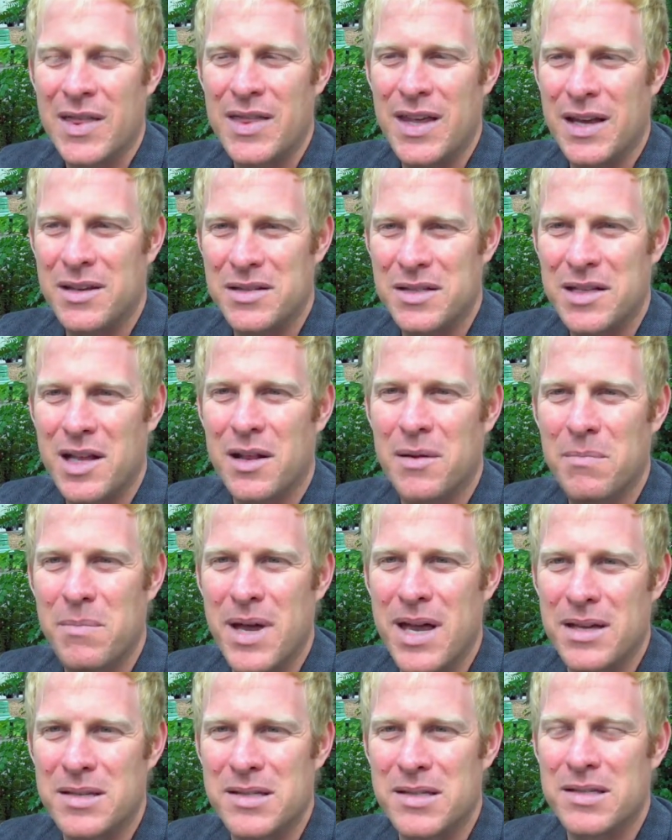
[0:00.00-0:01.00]
they still
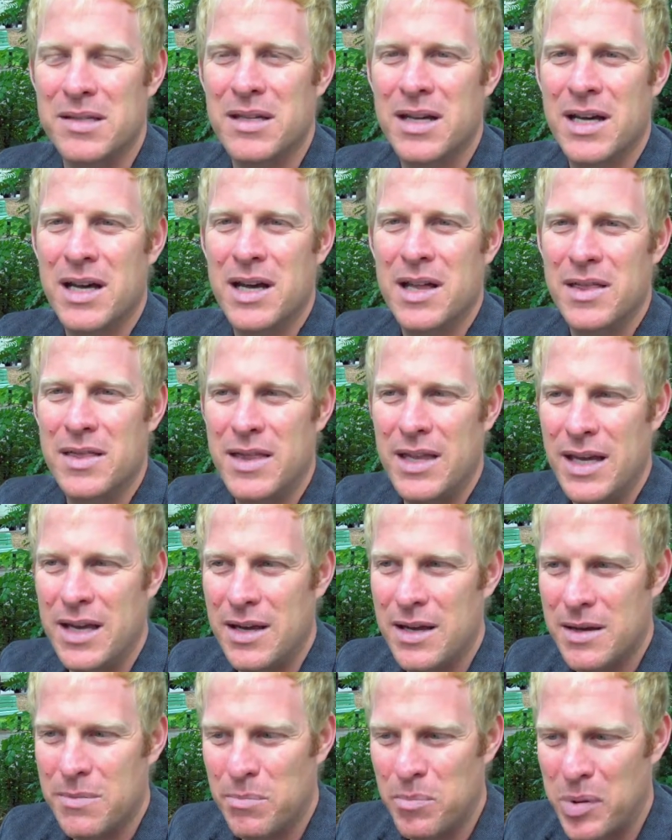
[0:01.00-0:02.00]
miss the
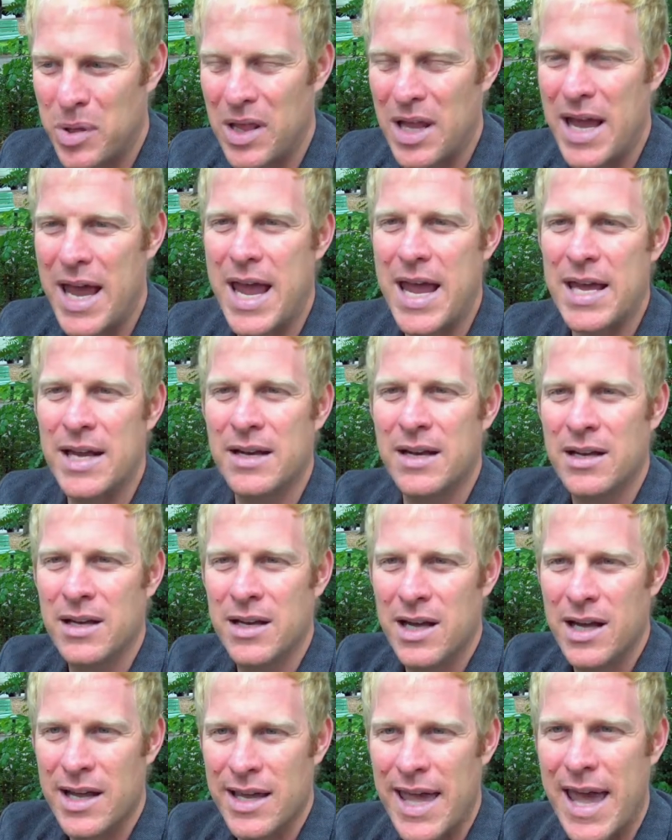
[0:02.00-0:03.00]
plain
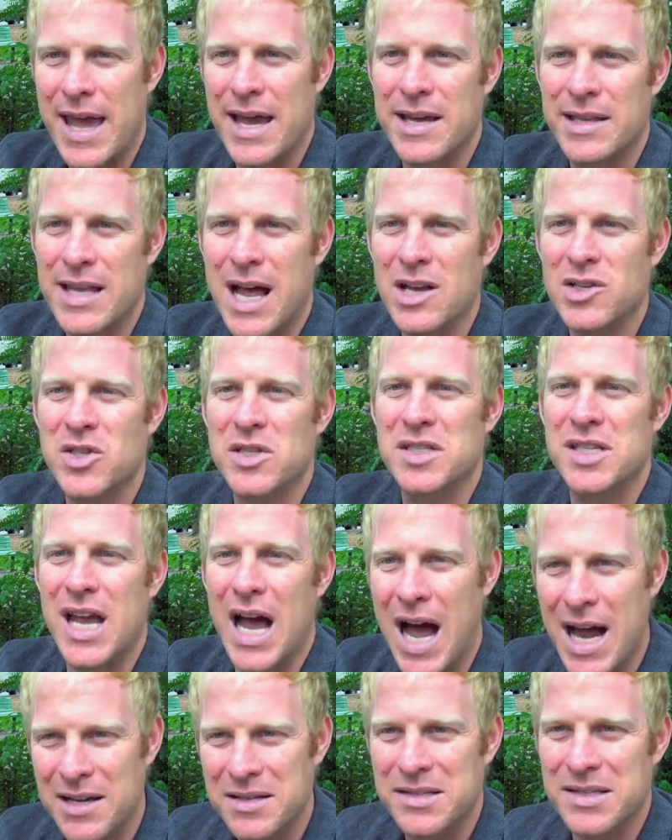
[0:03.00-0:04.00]
cake, not just the
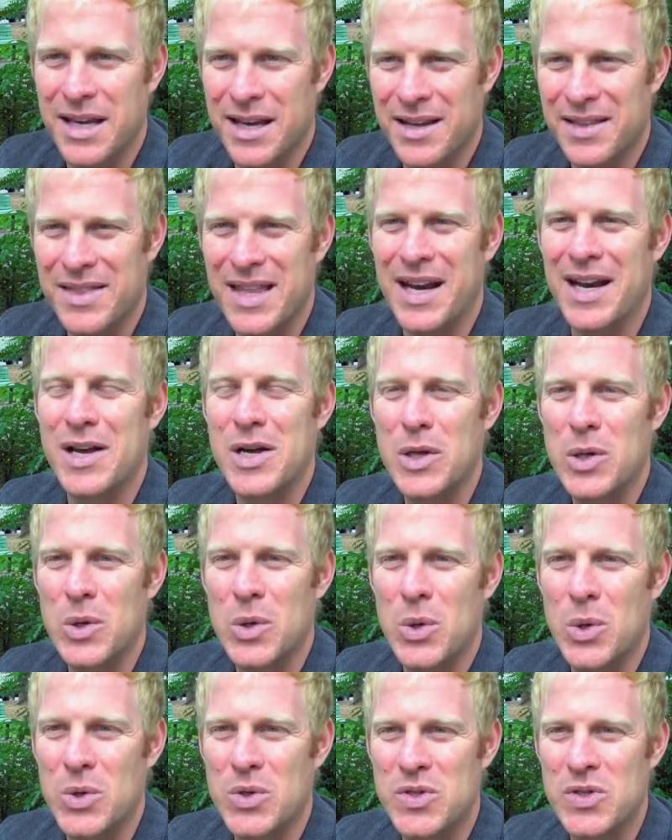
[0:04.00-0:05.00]
icing, that
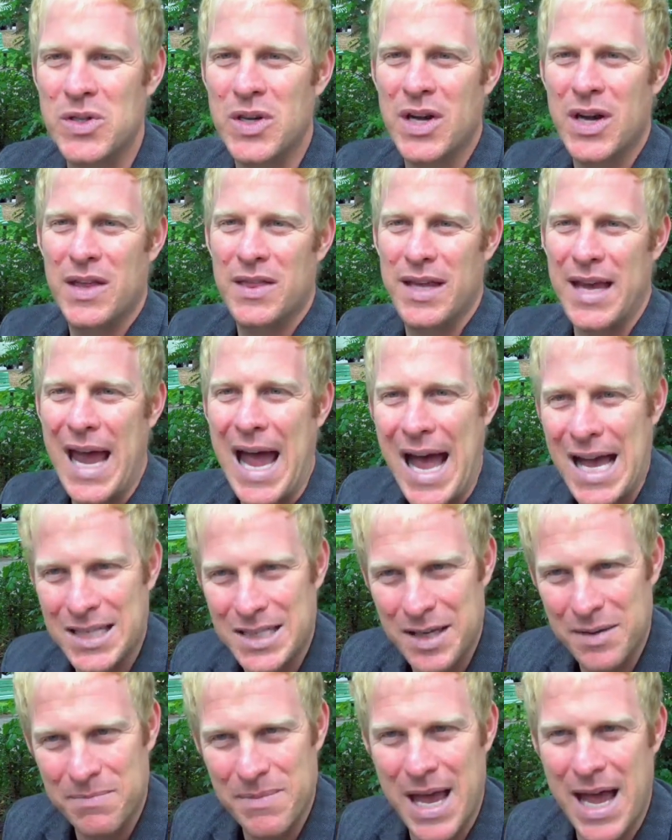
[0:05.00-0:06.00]
includes the
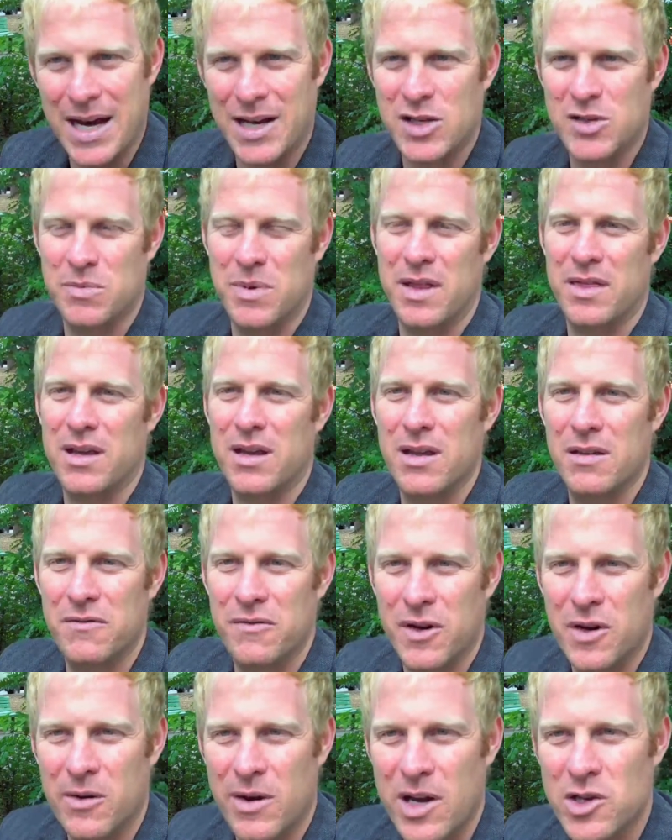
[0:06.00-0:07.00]
asset management, the
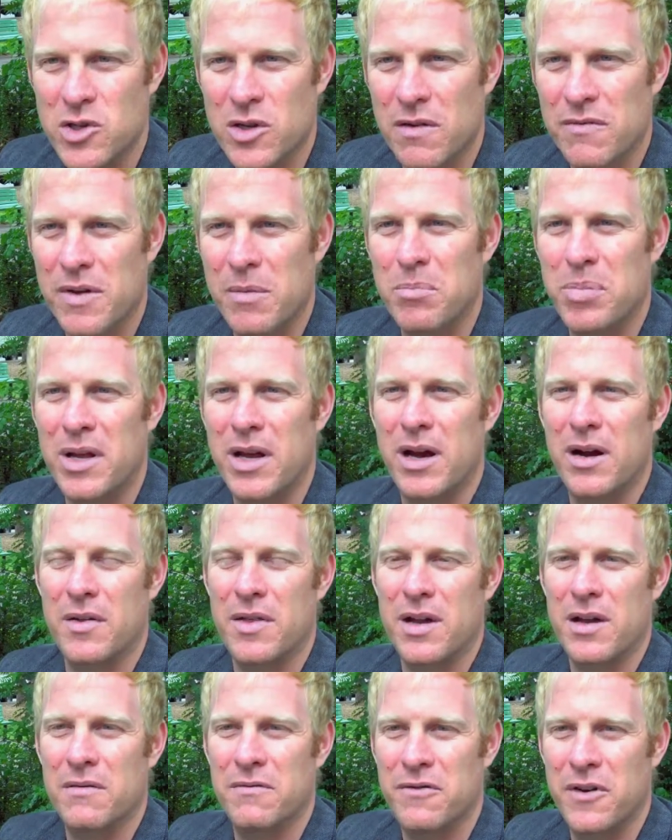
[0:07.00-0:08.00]
configuration of the player,
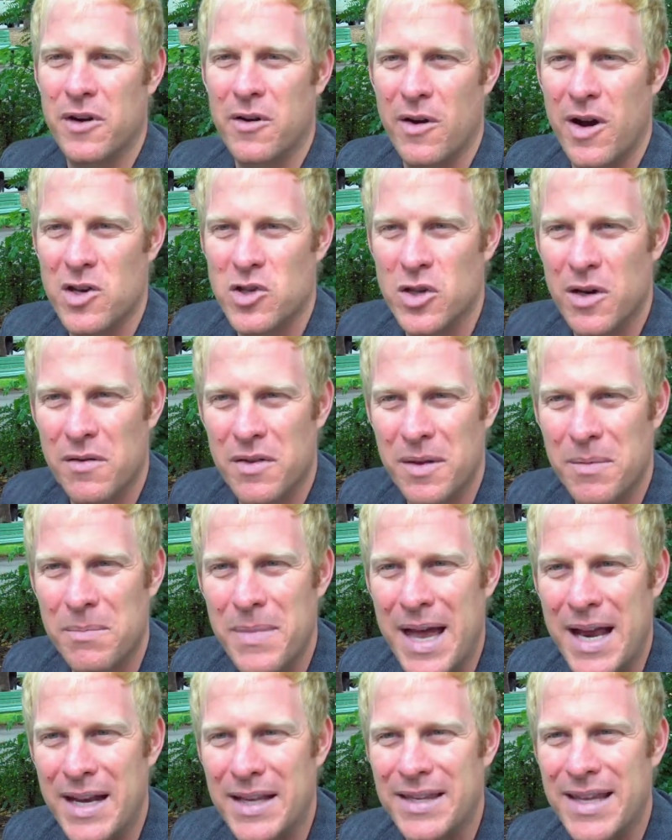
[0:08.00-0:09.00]
the configuration of the
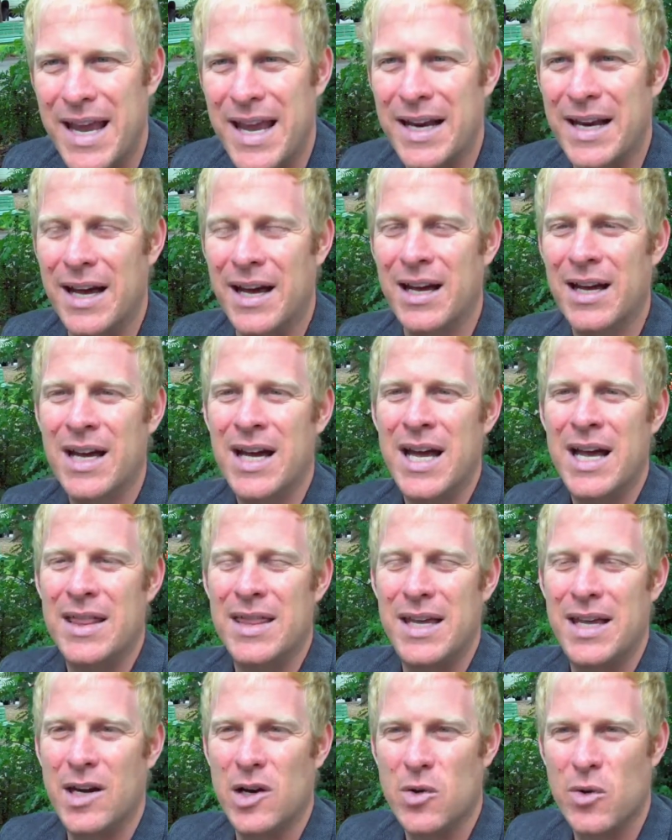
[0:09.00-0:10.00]
metadata,
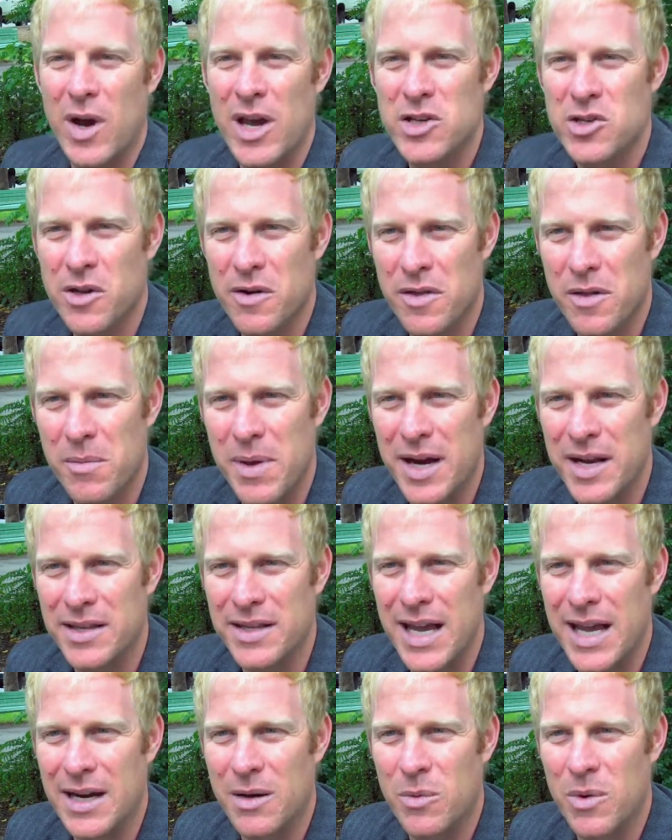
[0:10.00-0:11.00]
the integration of the
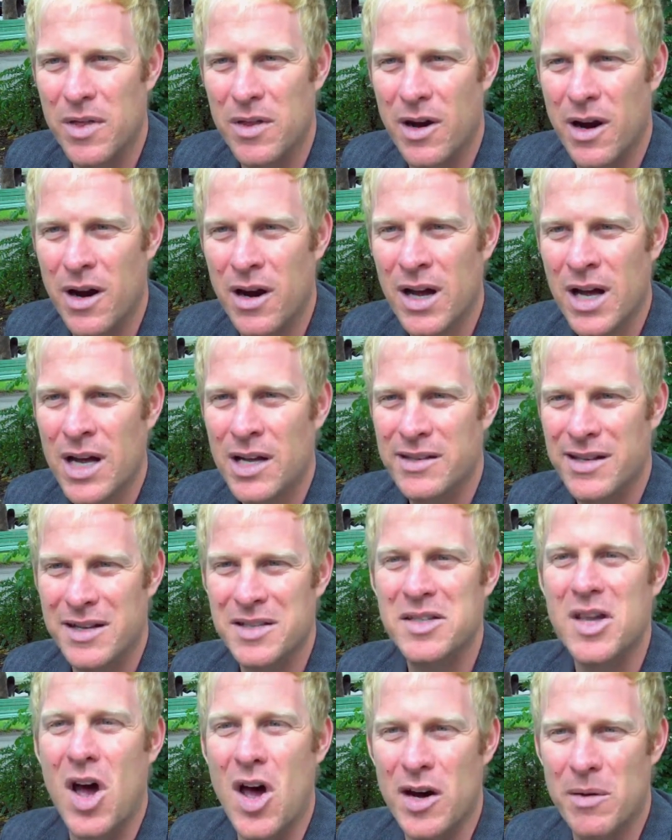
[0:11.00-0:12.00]
metadata with their
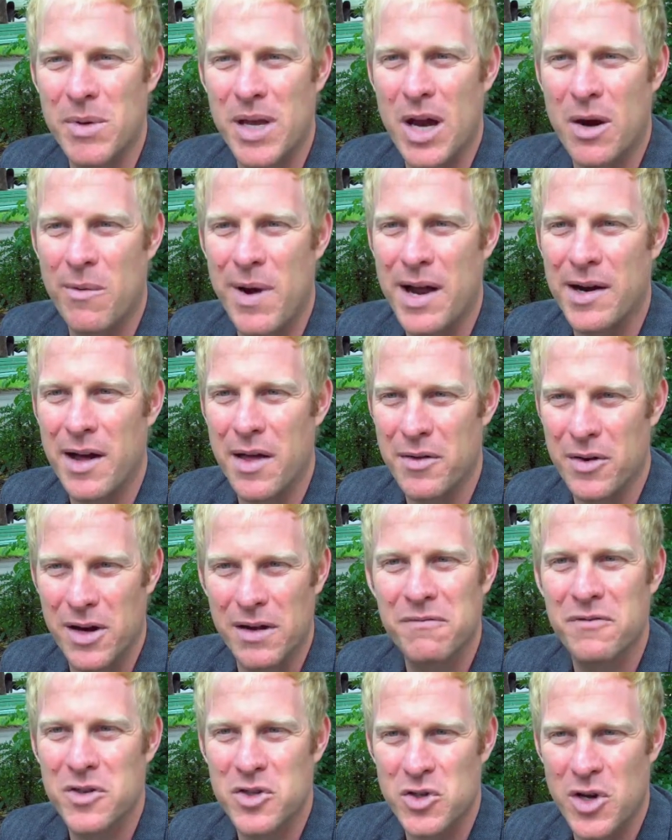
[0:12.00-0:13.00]
taxonomy around other
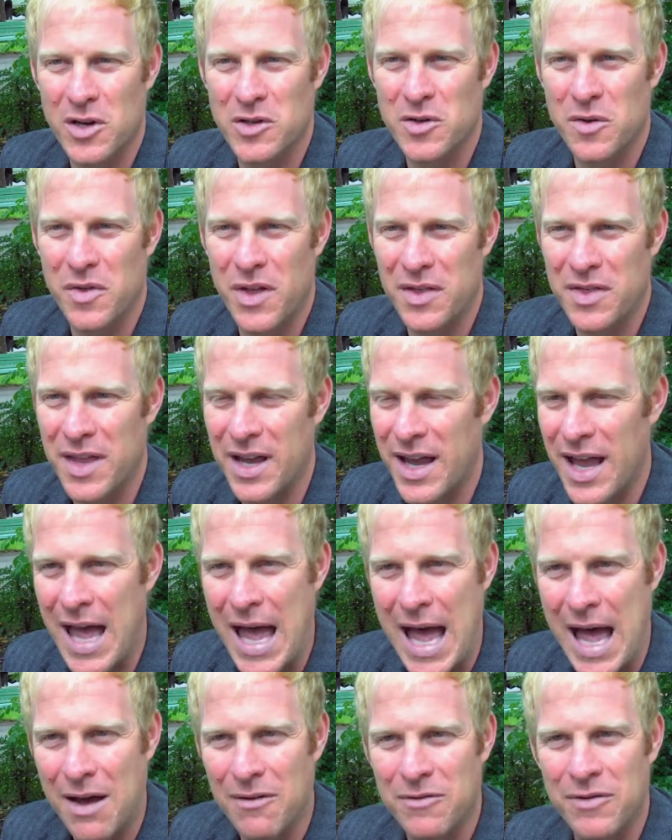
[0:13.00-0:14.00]
infrastructure that they
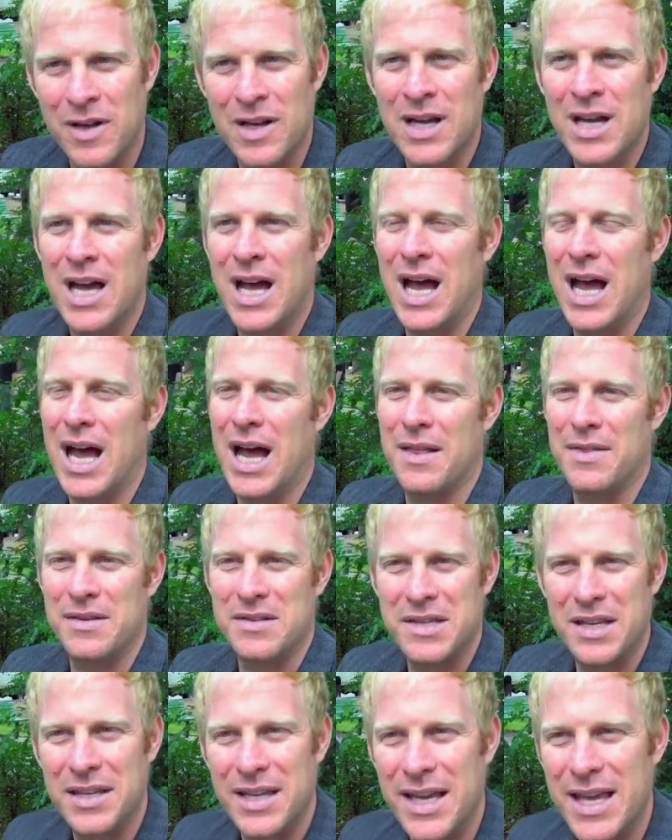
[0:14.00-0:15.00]
have, the
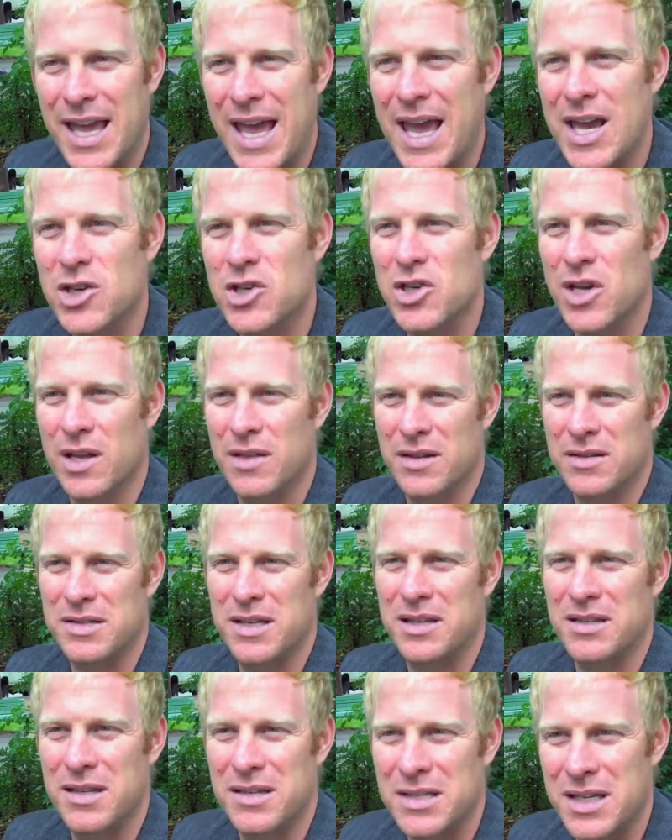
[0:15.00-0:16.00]
syndication, the
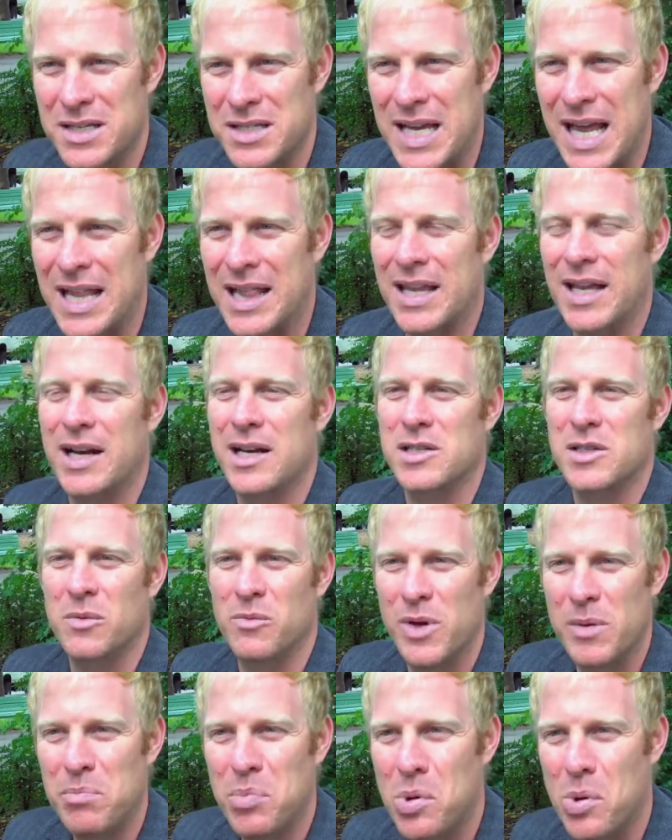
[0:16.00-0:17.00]
statistics, analytics,
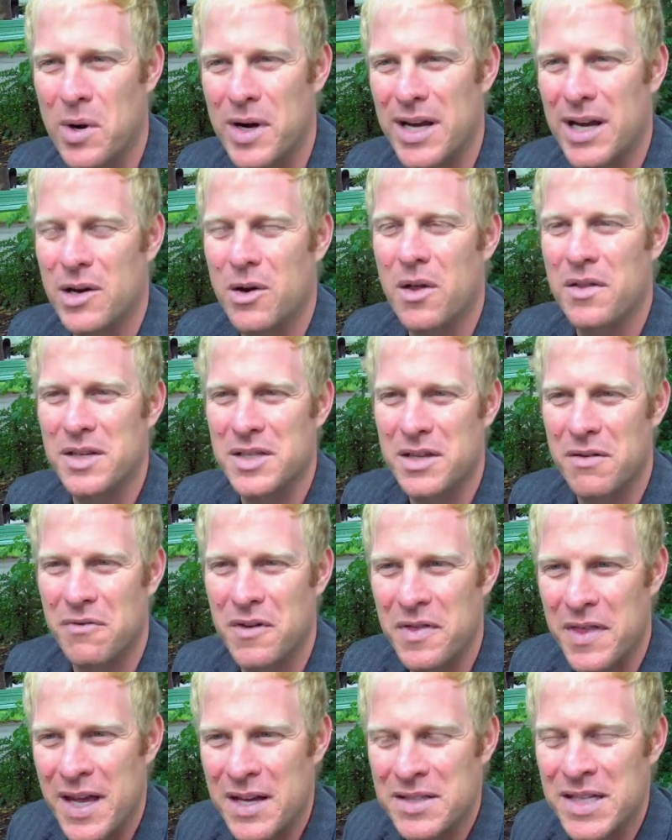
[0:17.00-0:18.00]
and reporting, and all these
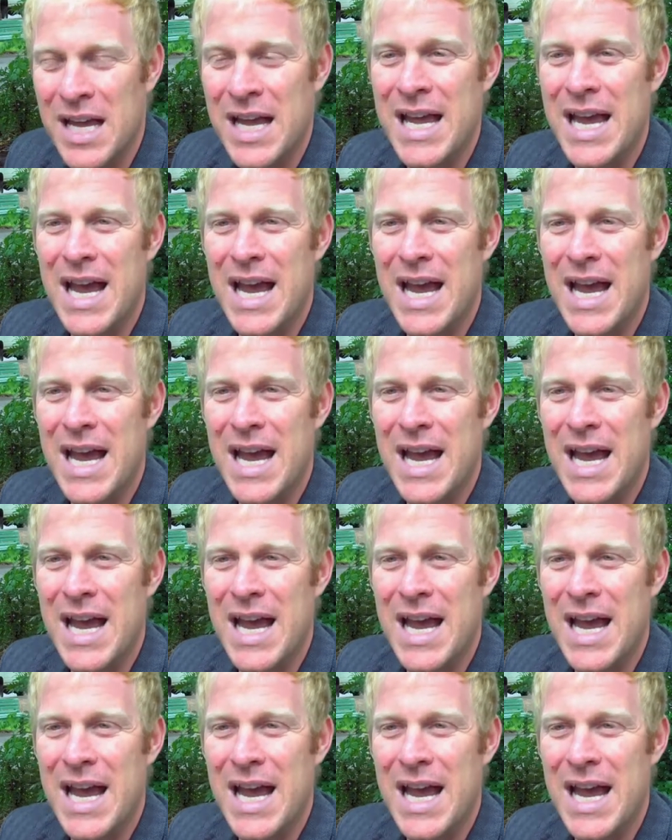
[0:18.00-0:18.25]
different things.